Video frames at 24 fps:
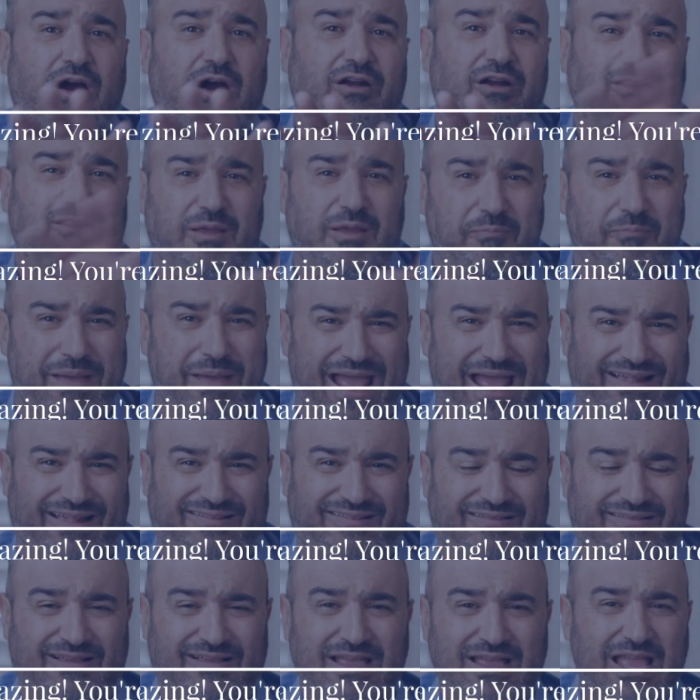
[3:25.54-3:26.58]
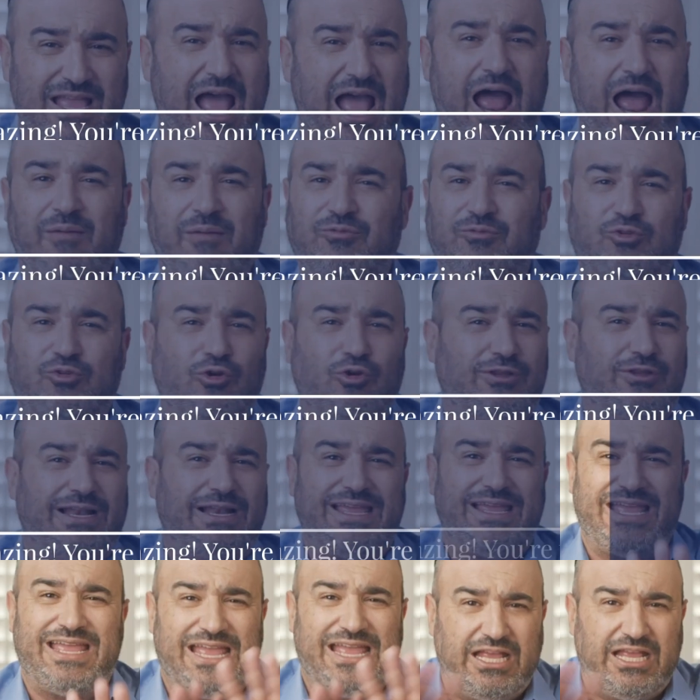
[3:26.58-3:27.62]
are the best. I'm
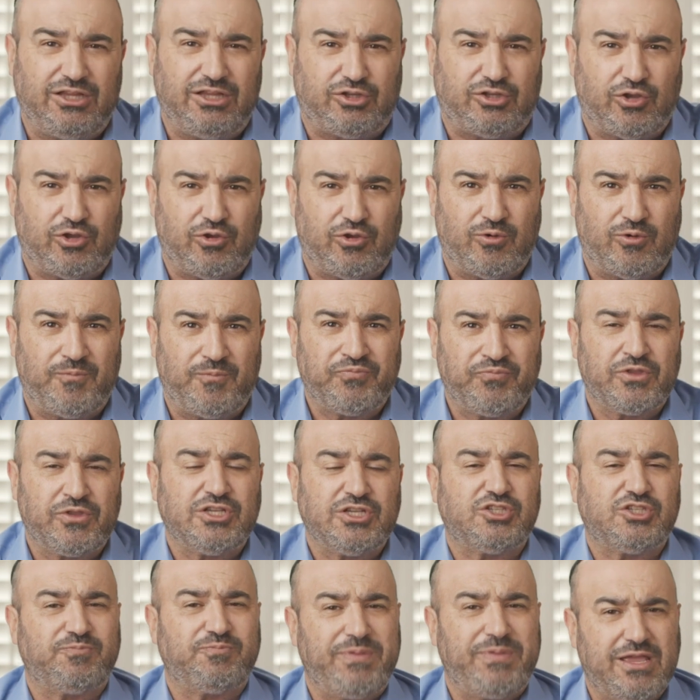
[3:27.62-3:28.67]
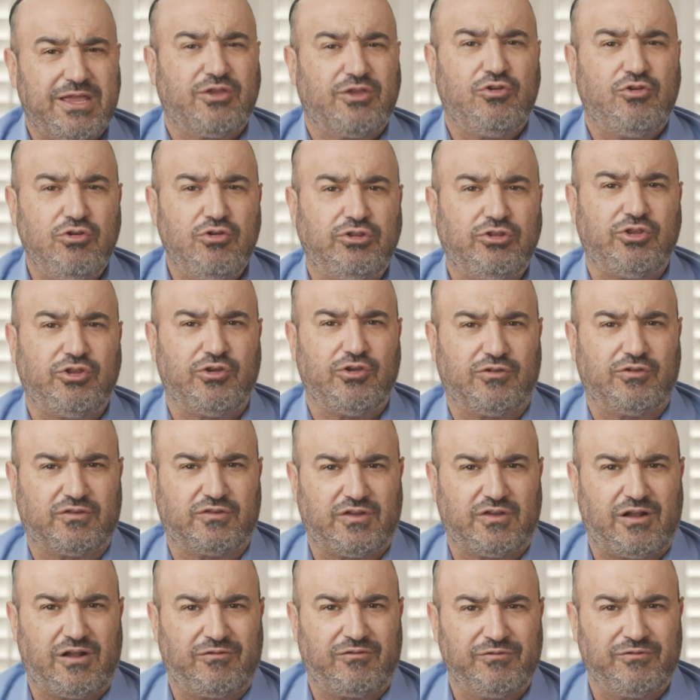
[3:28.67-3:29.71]
totally into you. Speak good to
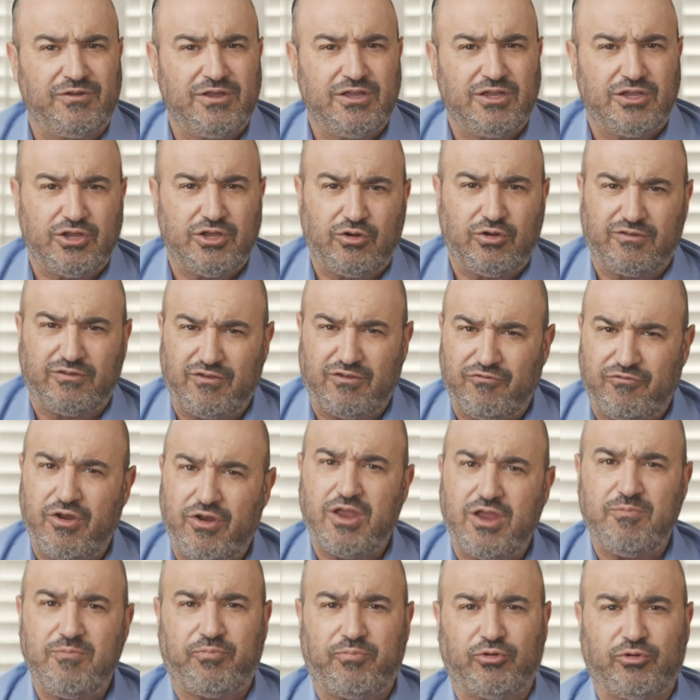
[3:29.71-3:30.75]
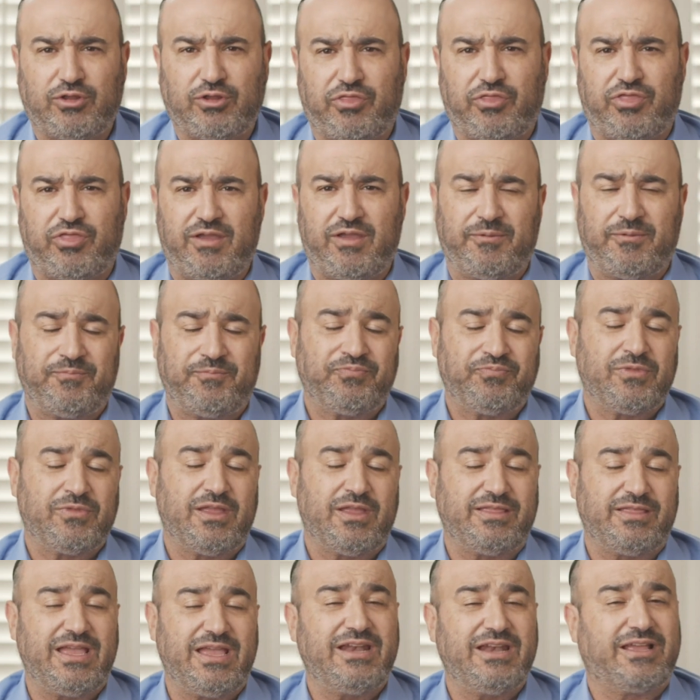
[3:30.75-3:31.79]
yourself. You know, it's a very important thing.
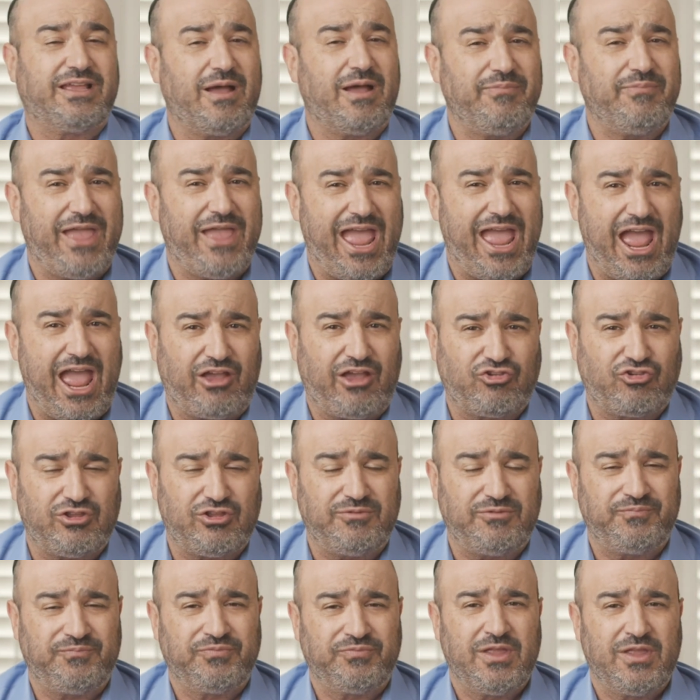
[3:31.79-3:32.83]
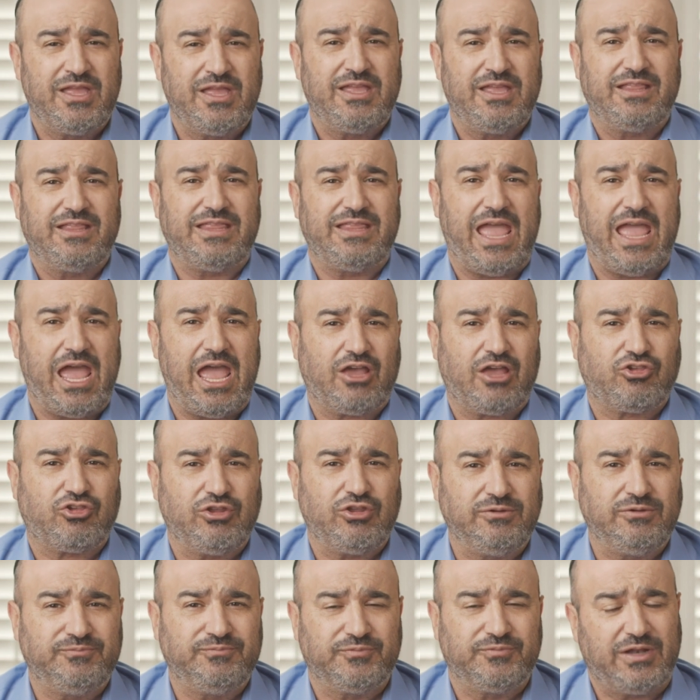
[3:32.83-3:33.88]
Then come the action. The
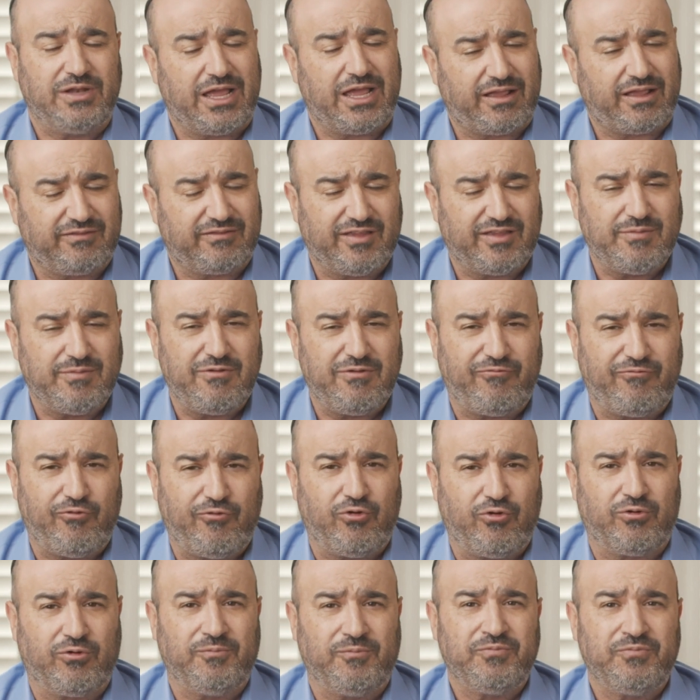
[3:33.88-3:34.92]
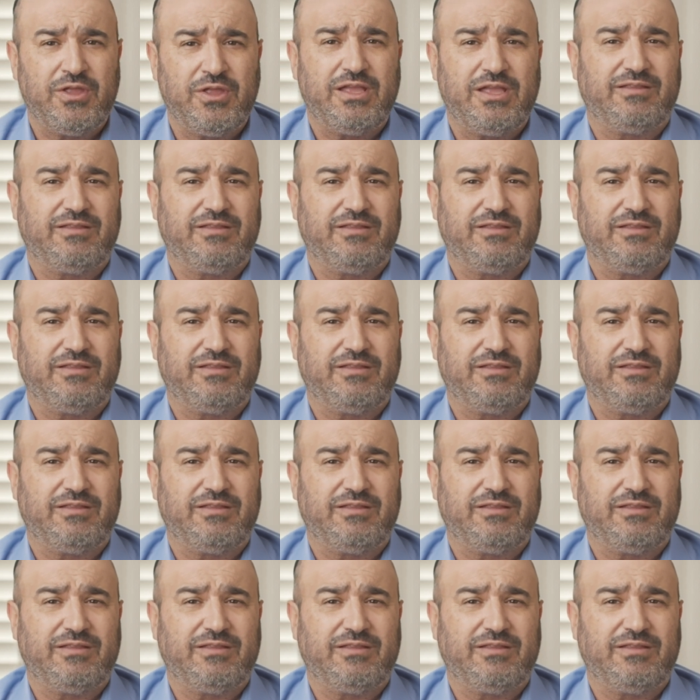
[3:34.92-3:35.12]
action, like I say before,